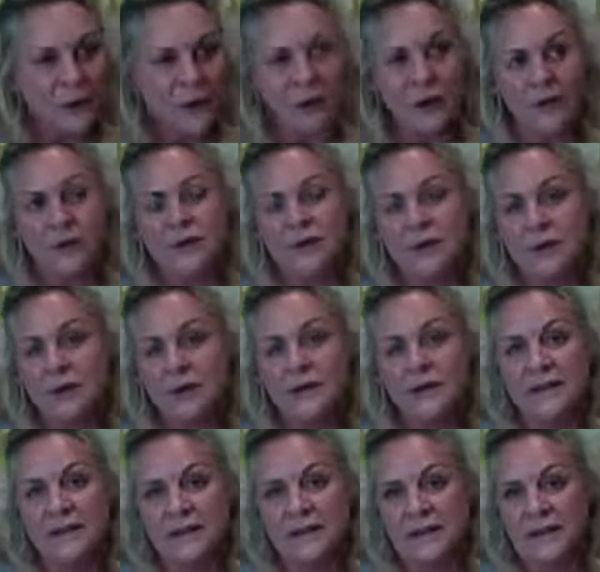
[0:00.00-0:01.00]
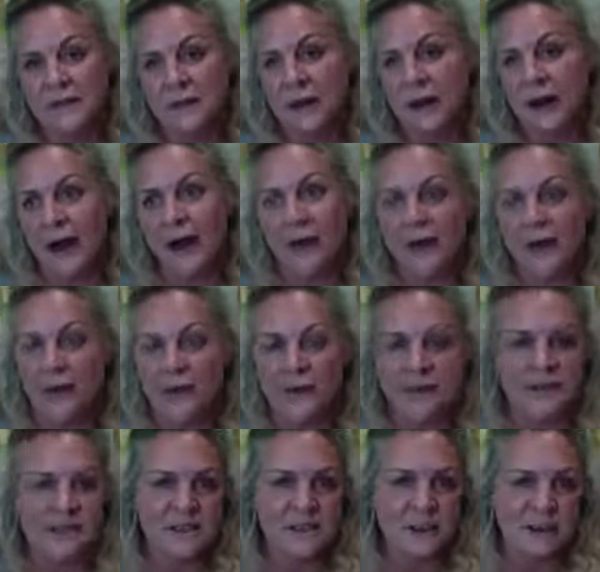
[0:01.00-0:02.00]
put your trust or how you
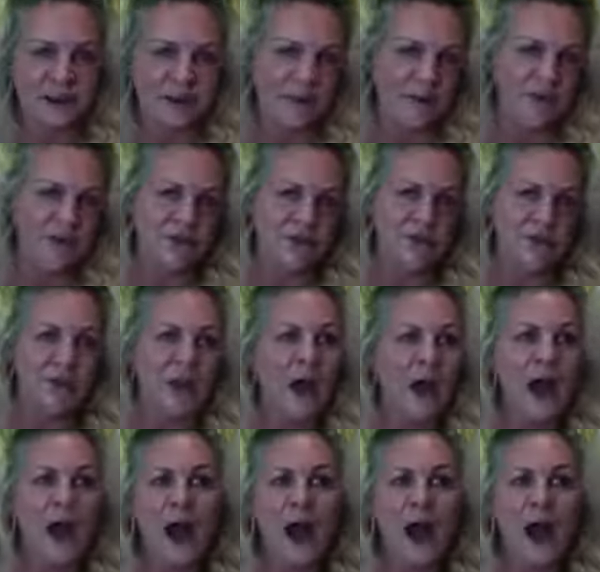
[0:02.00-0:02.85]
can speak your truth.